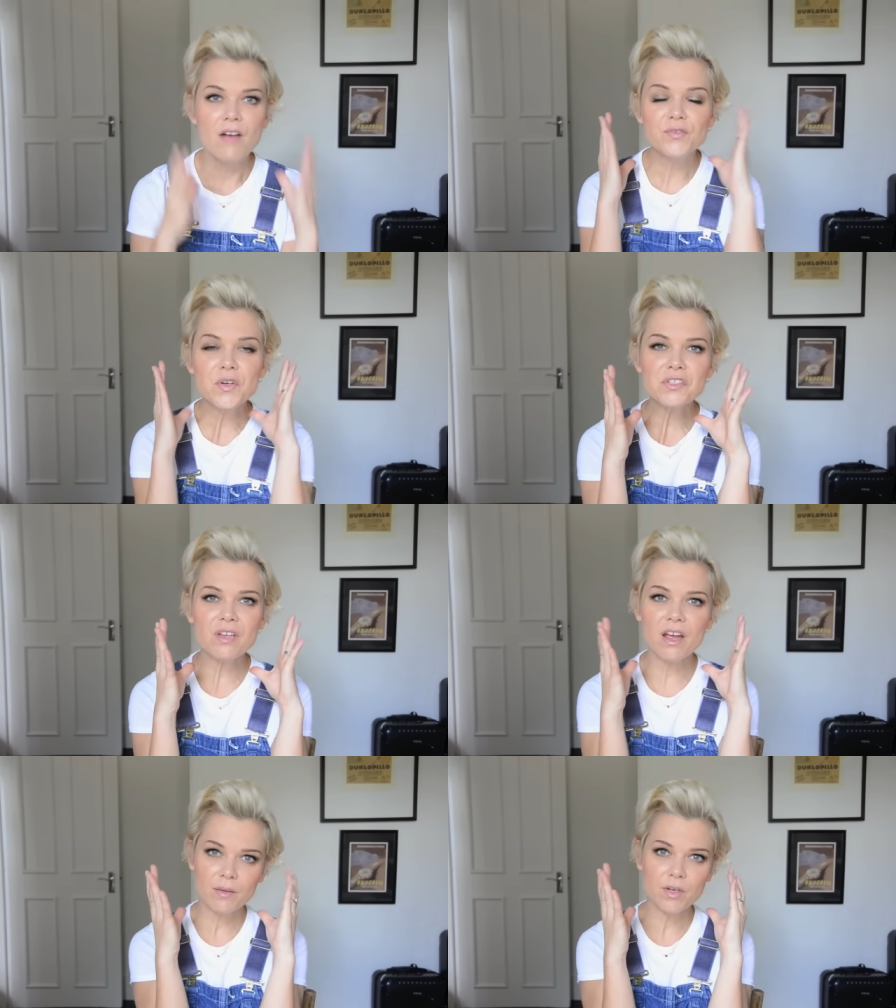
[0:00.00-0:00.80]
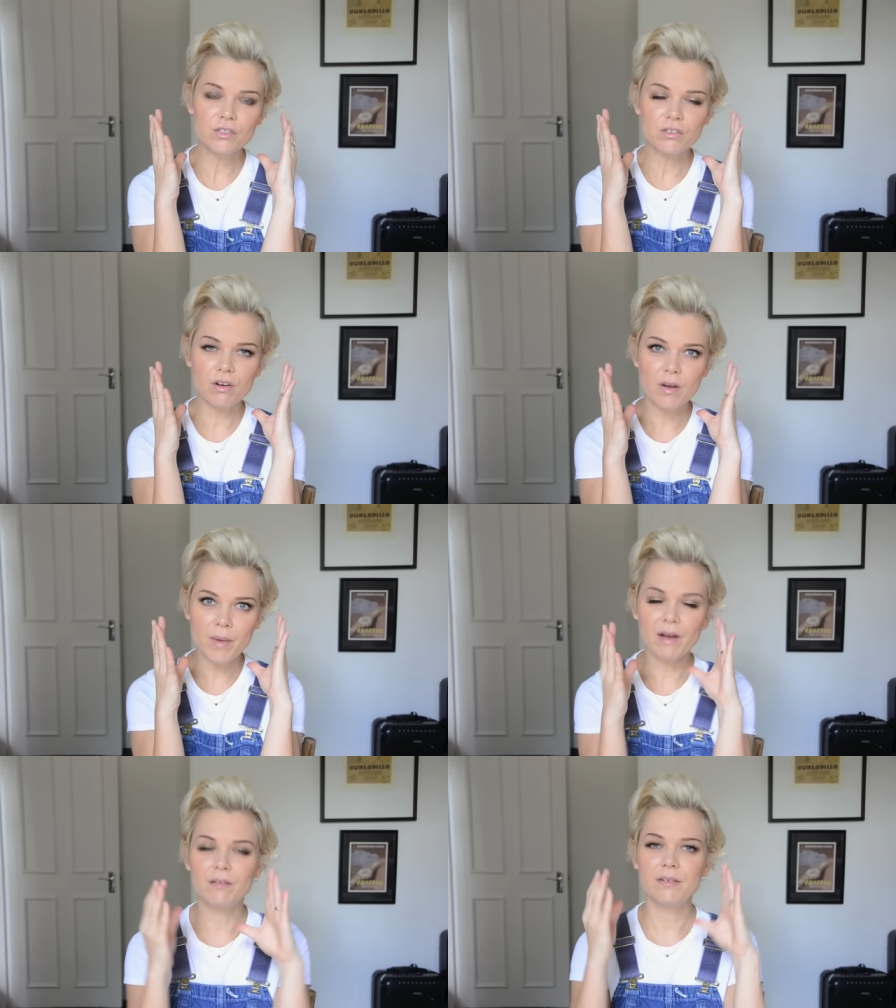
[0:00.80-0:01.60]
First, I'm going to talk
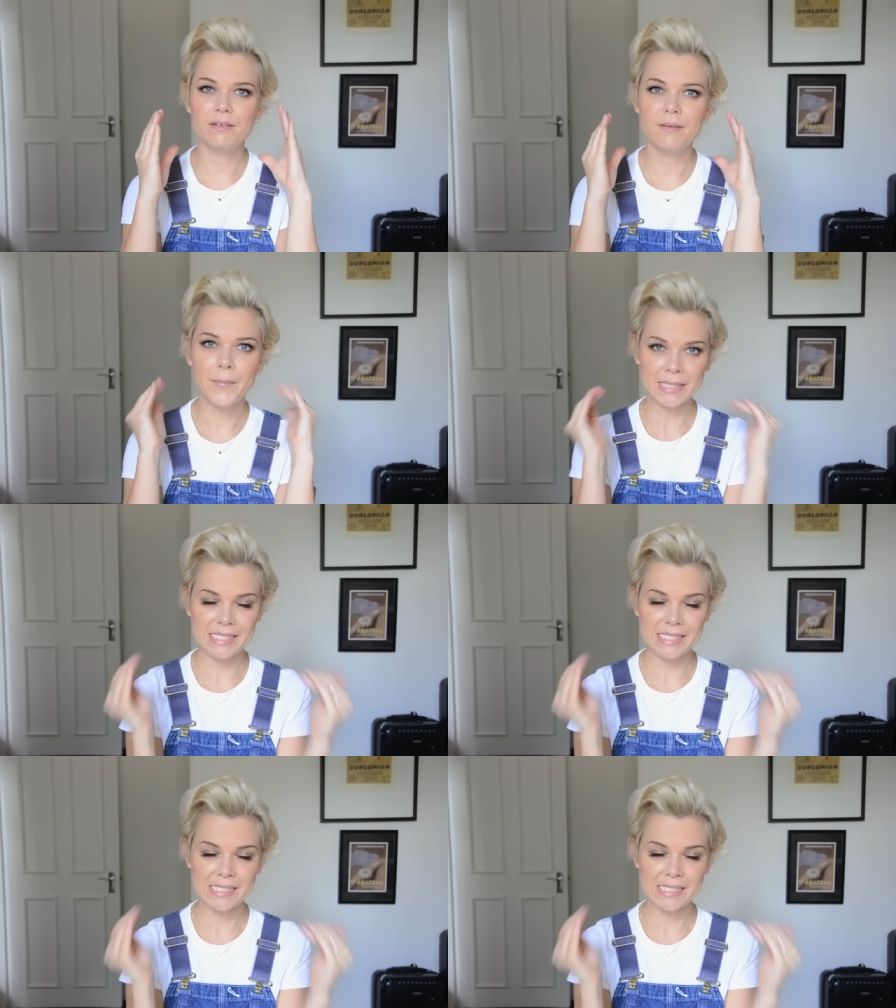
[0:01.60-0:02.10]
about my